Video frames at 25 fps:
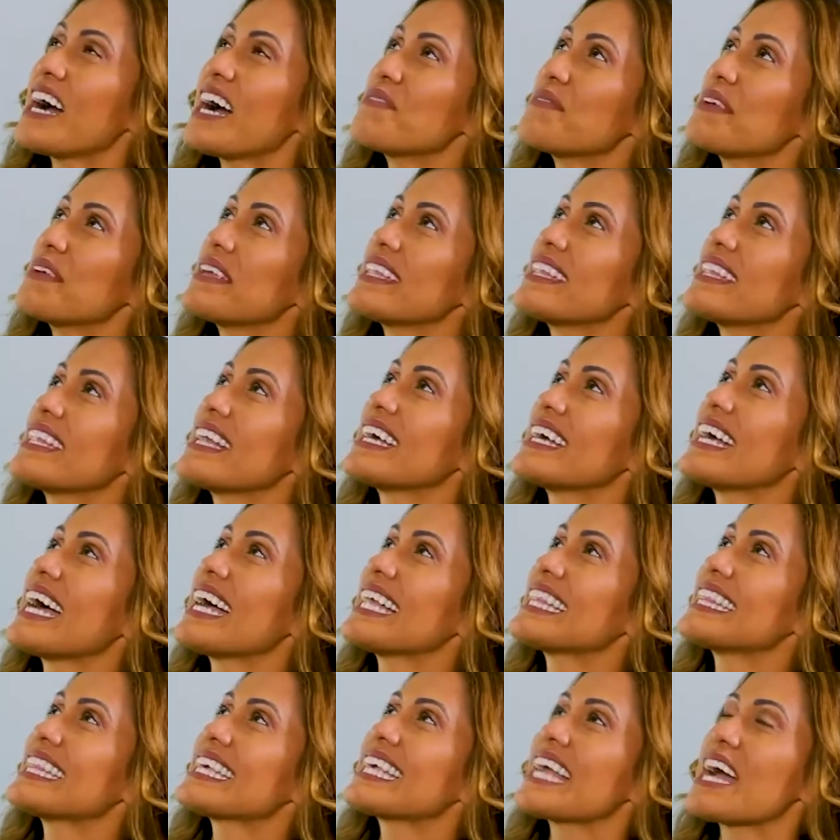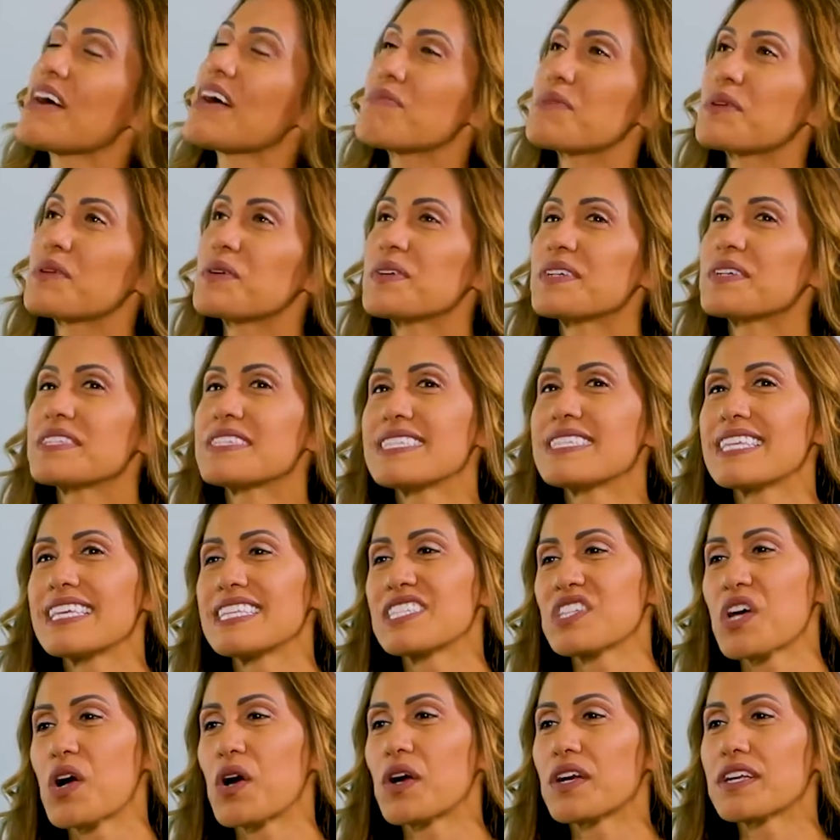I mean, at the Capitol,
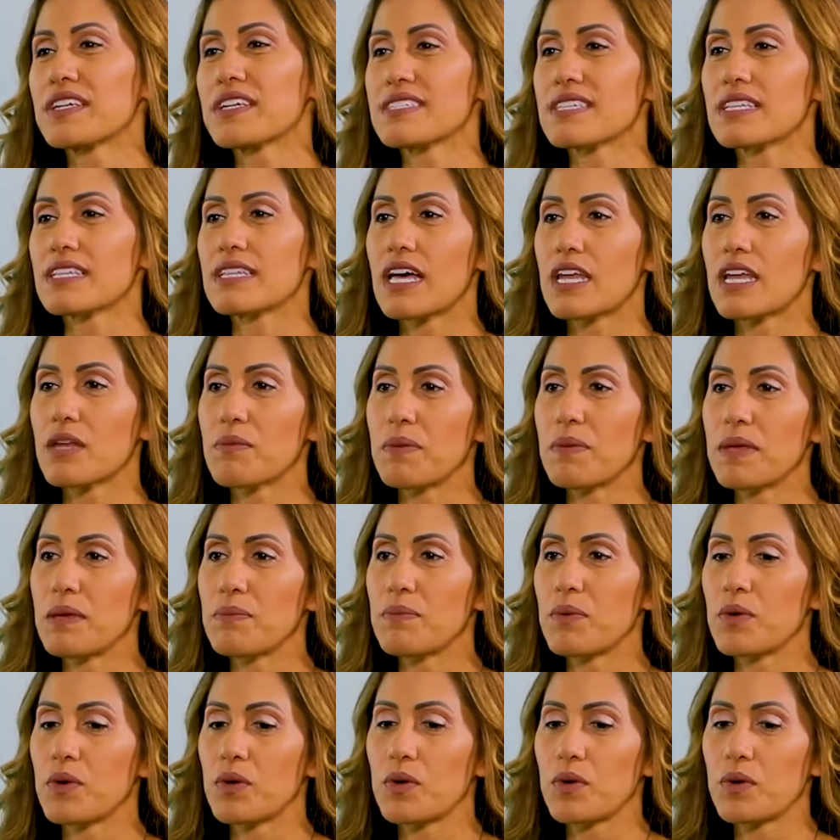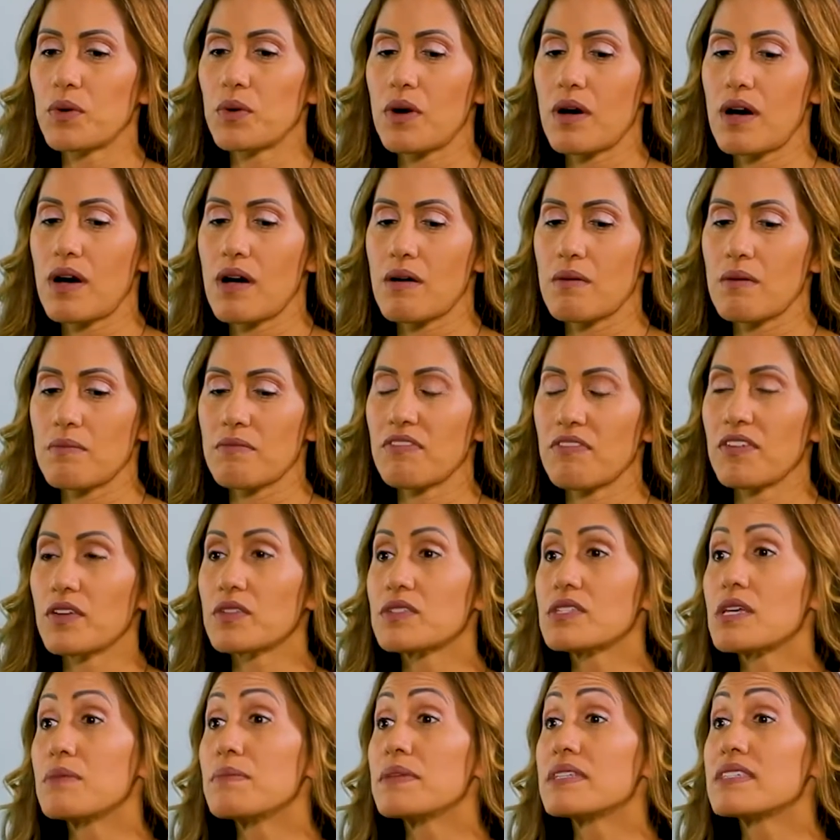it's hard because a lot of people feel
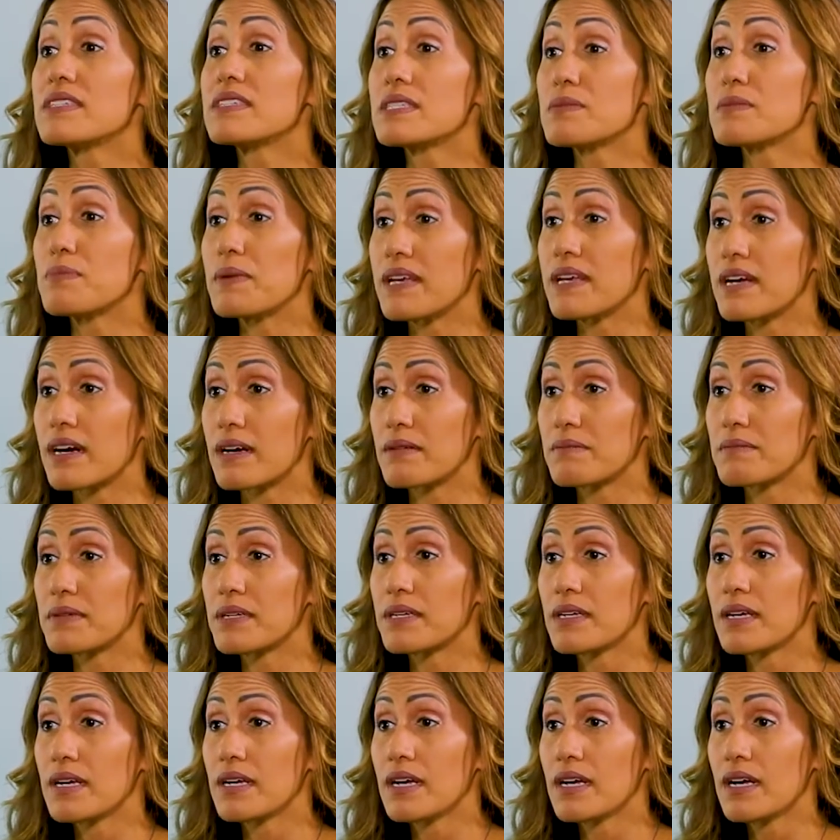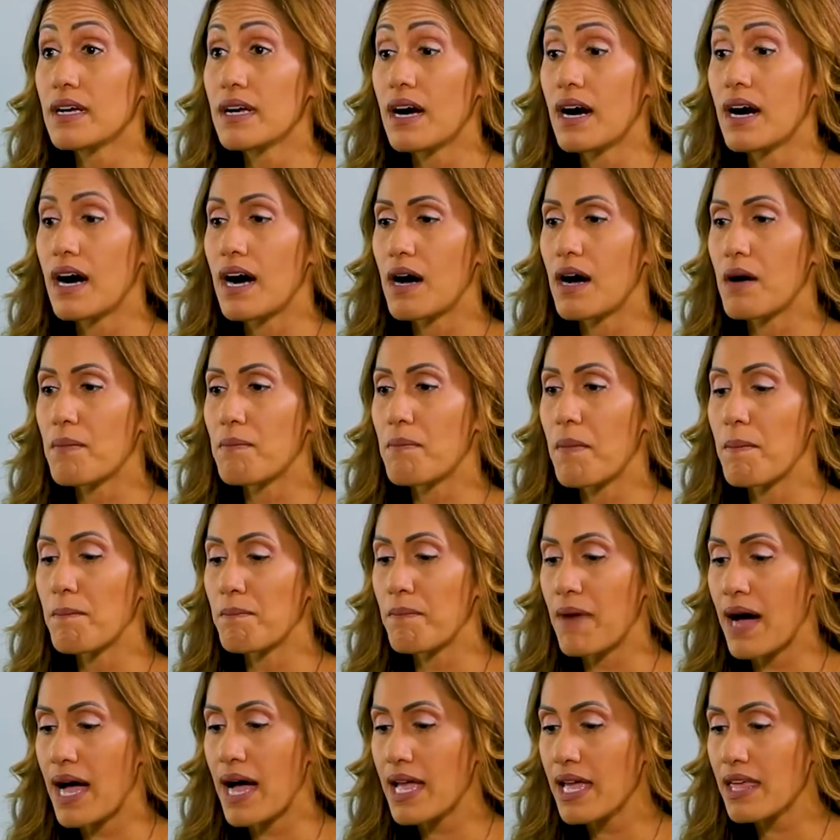timid to speak up.
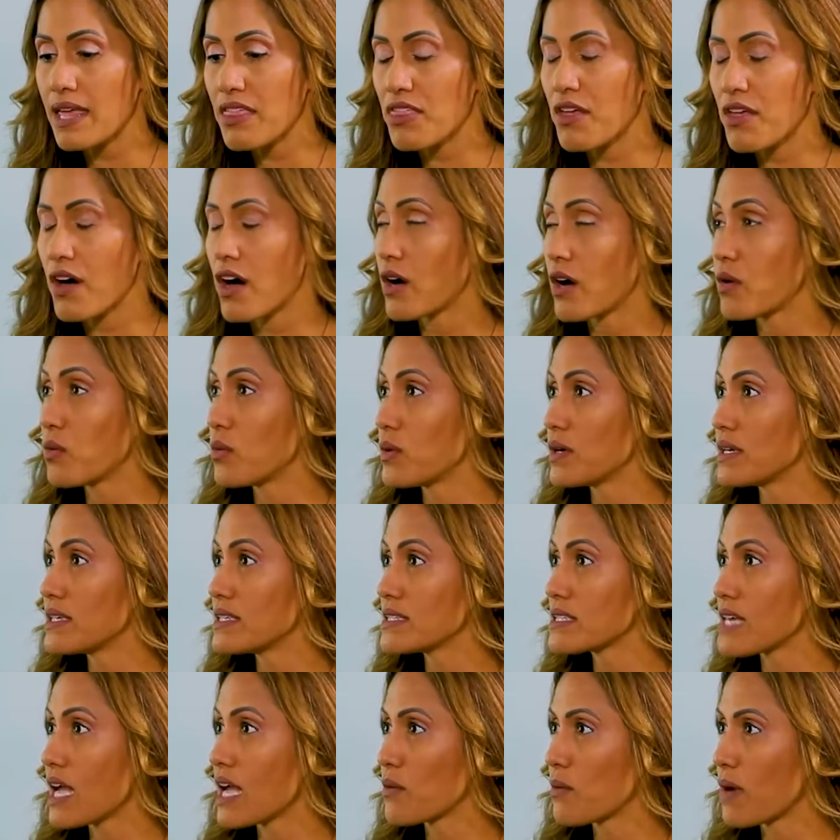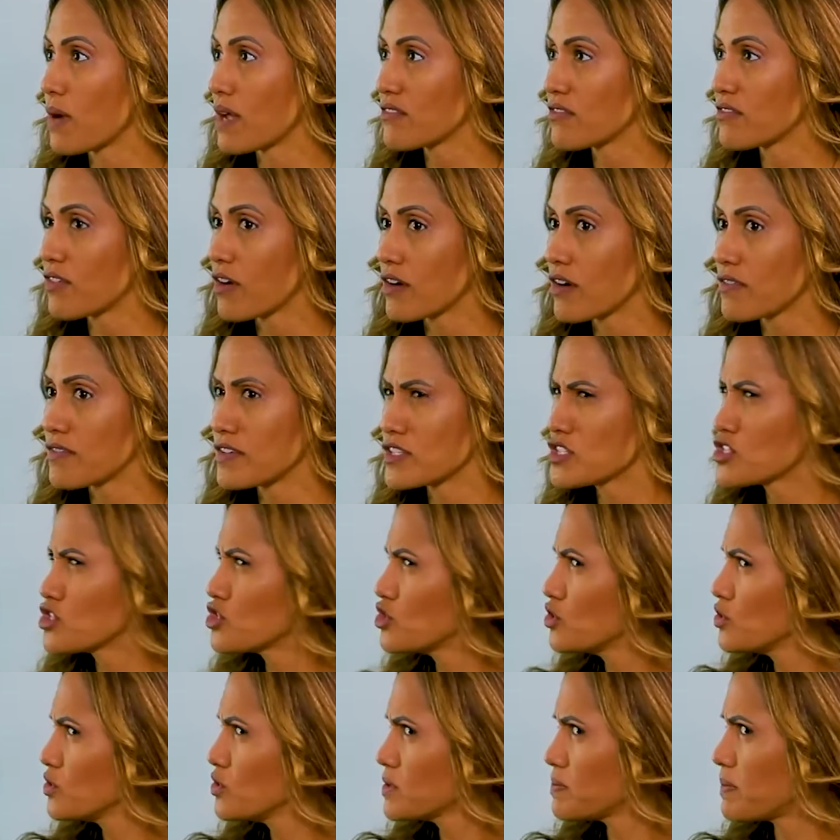My thought was I ran for office
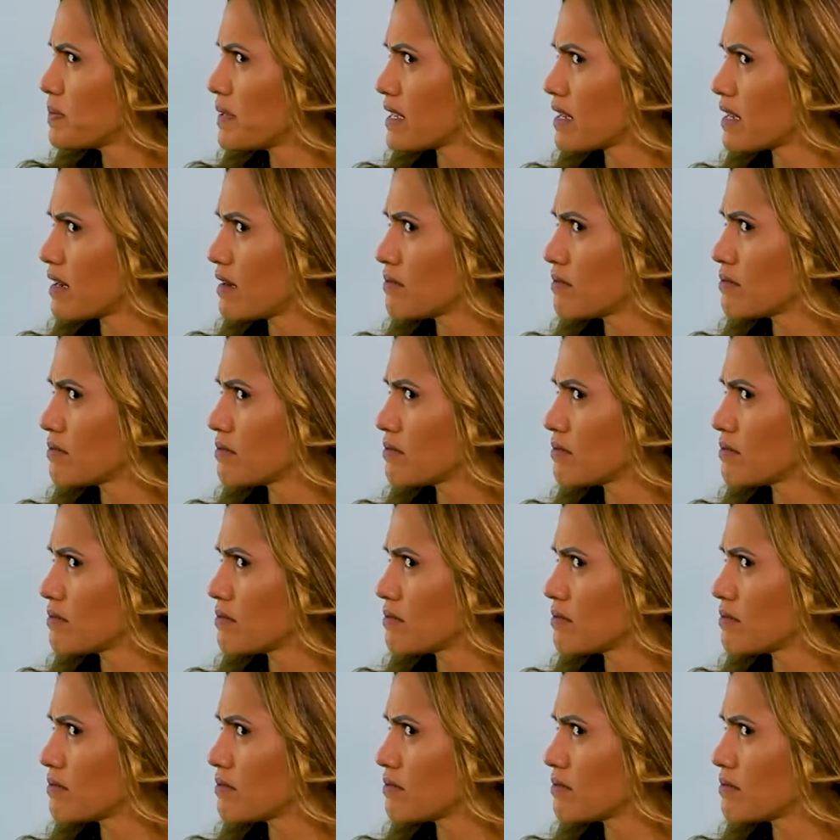to speak up.